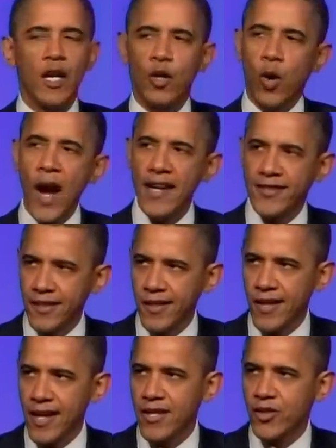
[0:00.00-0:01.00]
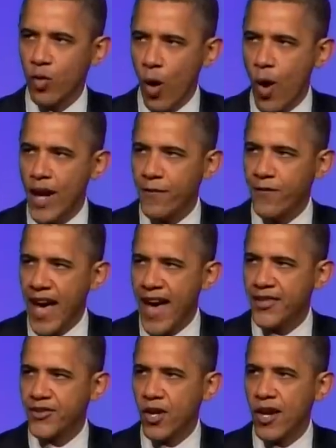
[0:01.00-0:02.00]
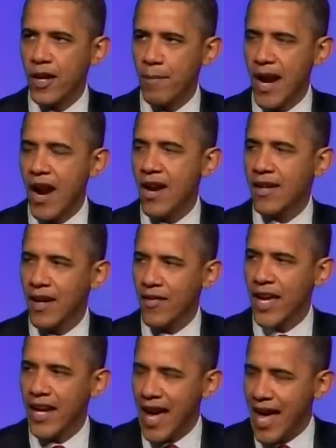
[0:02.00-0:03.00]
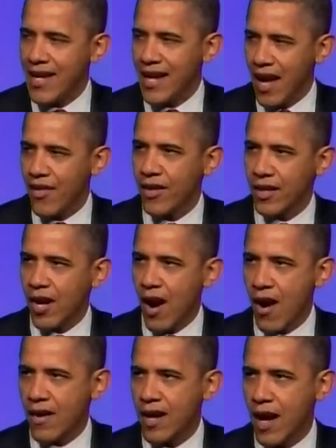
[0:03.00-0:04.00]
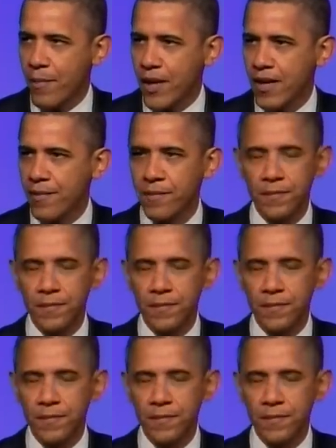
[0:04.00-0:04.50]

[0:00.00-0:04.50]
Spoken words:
Chrysler is growing faster in America than any other car company.